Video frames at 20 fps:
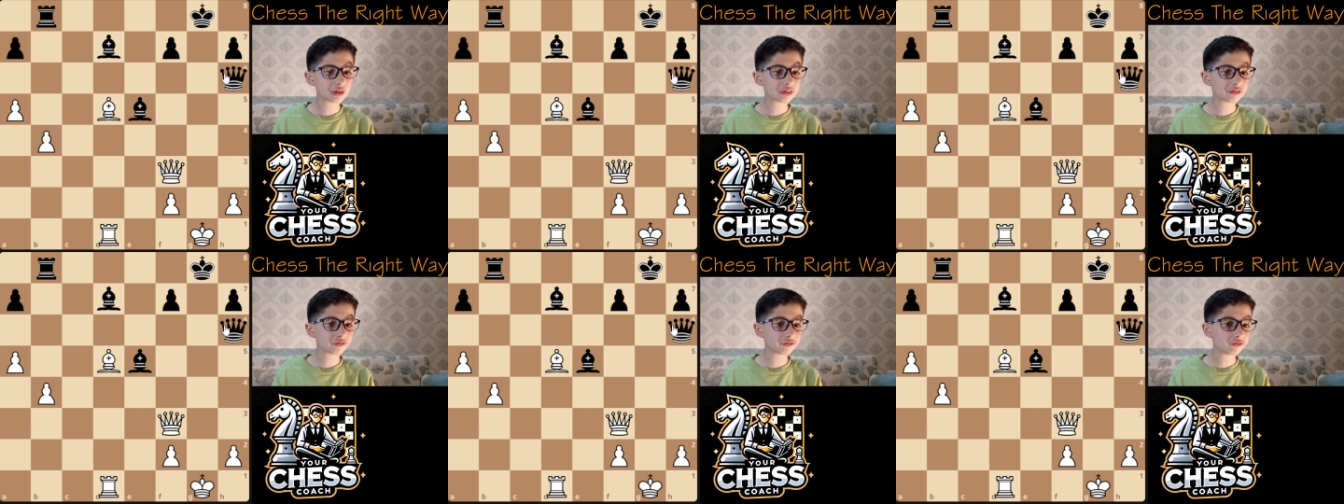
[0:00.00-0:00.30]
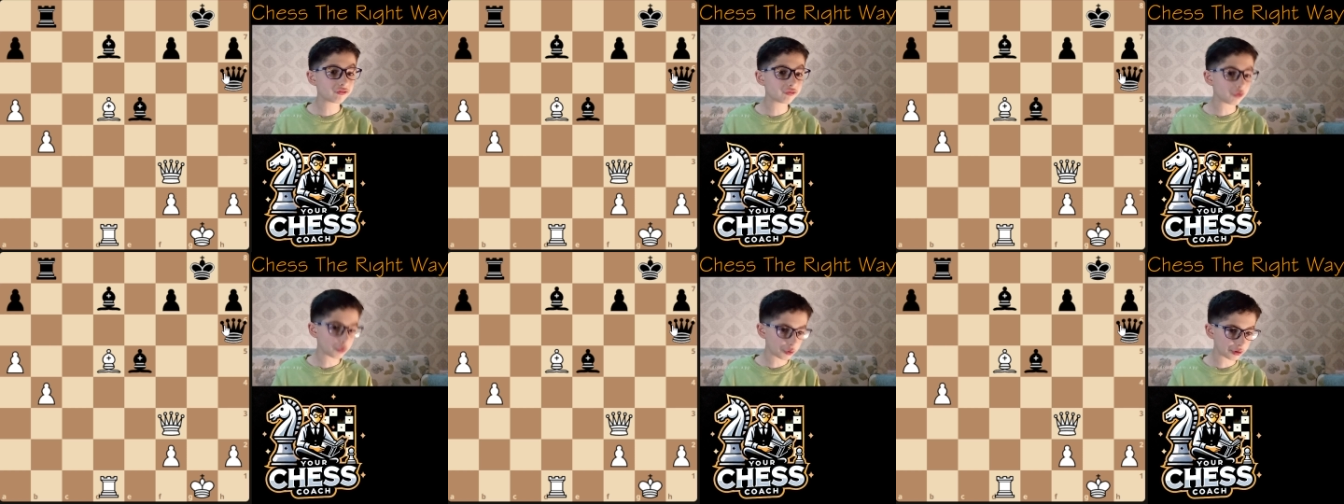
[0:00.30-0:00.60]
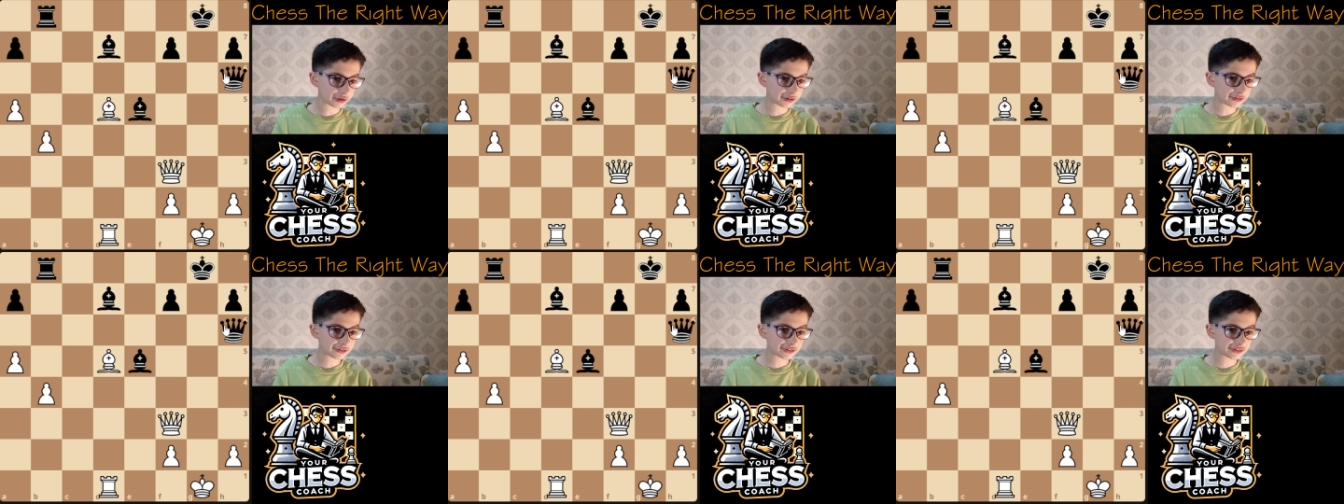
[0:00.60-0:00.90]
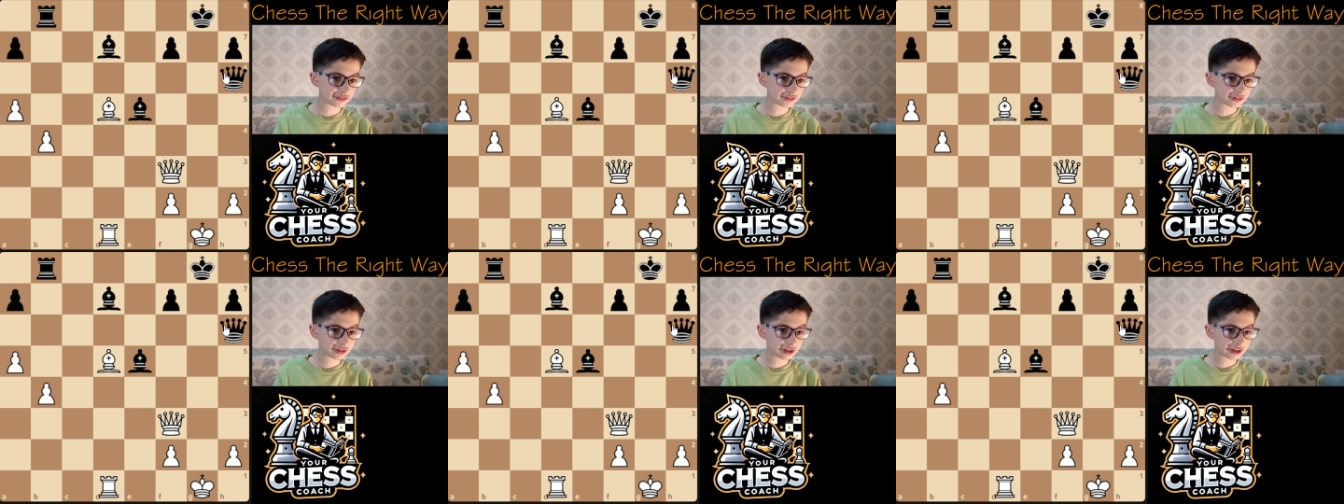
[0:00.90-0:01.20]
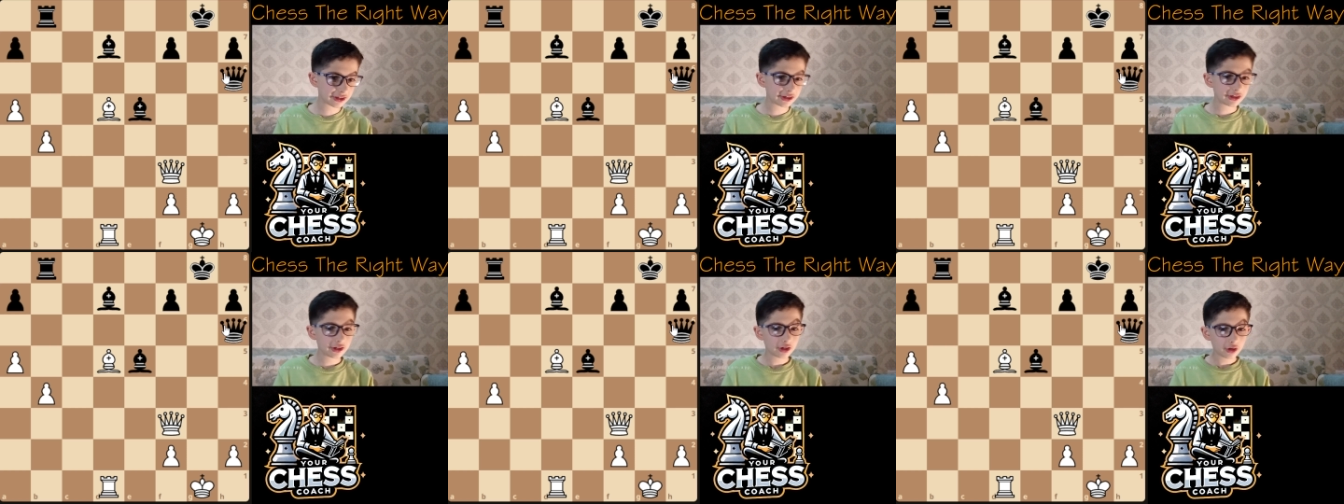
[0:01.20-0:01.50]
forks.
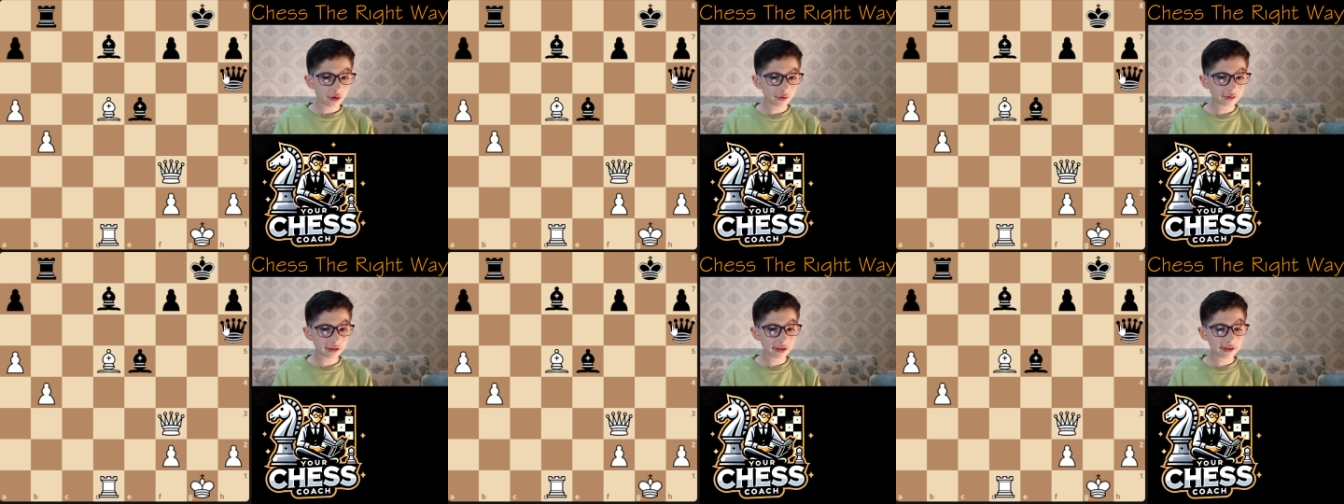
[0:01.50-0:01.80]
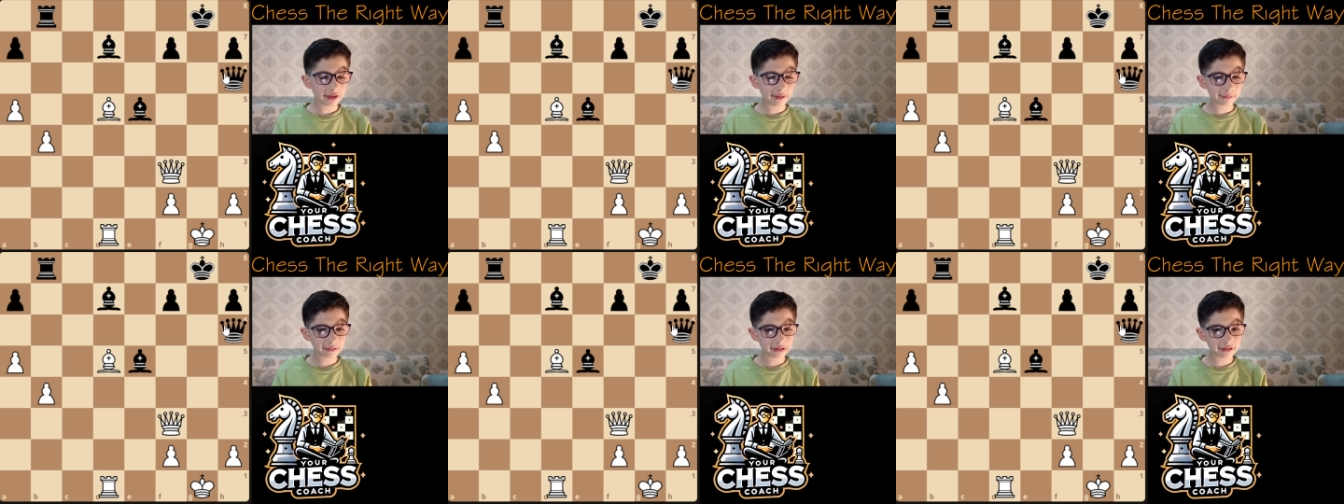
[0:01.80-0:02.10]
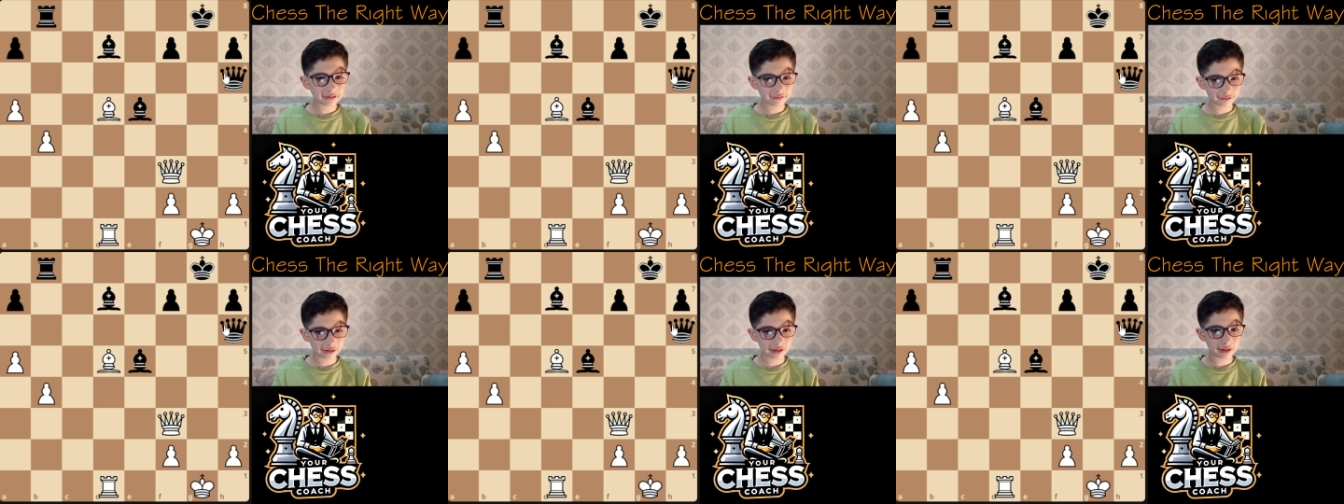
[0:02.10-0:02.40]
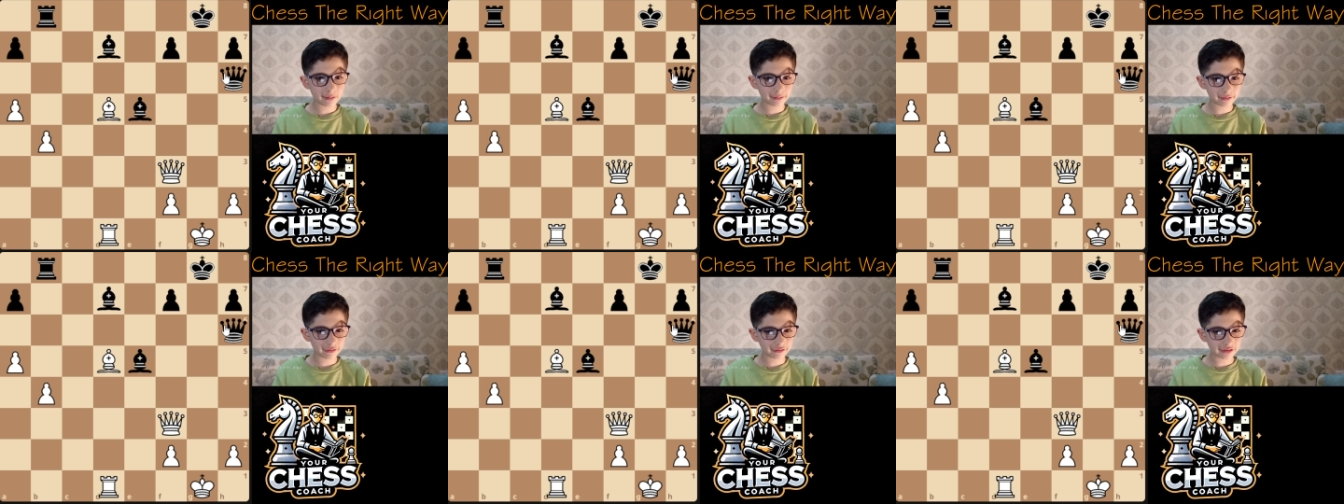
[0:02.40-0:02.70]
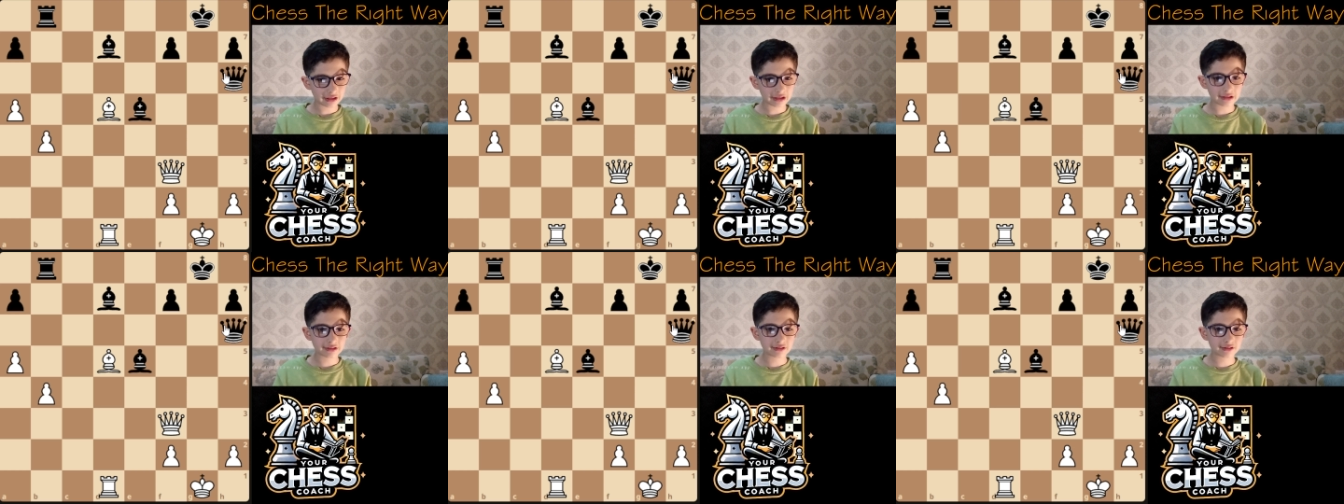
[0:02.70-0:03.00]
Okay, I'm going to give you a couple of
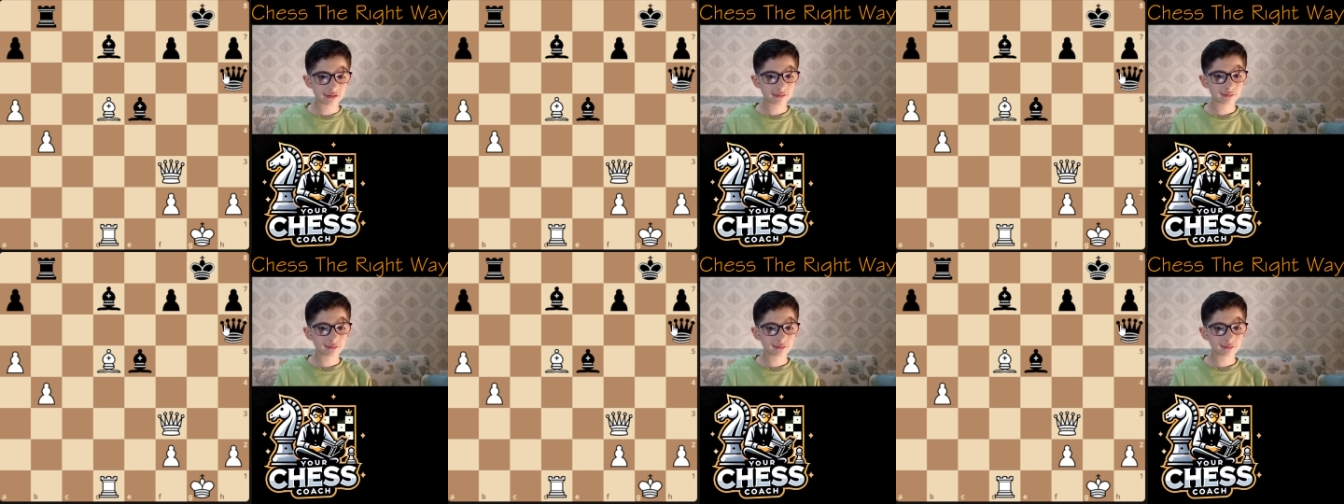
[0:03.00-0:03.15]
seconds.